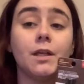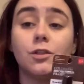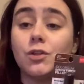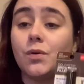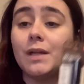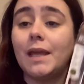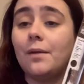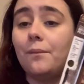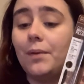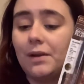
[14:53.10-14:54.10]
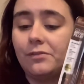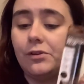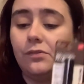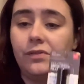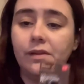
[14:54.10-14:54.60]
donate whatever
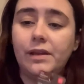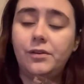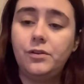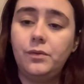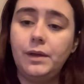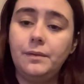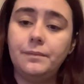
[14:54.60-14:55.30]
you feel like doing.